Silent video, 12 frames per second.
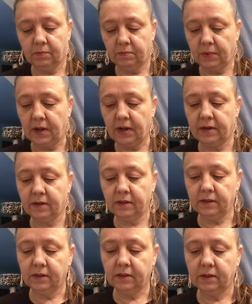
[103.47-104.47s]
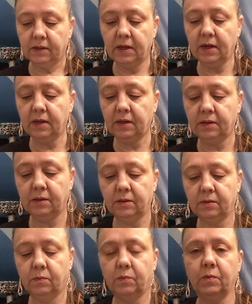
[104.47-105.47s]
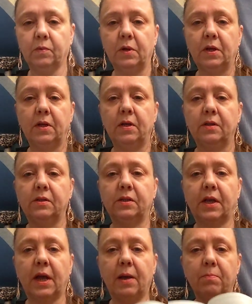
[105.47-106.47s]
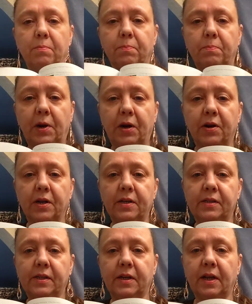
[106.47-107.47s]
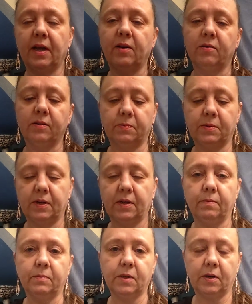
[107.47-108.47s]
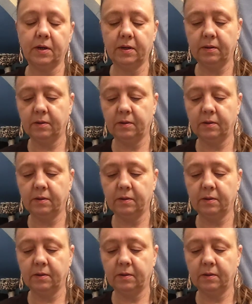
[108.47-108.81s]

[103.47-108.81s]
But, yeah. It's got berries in it. I know it's upside down, I'm sorry.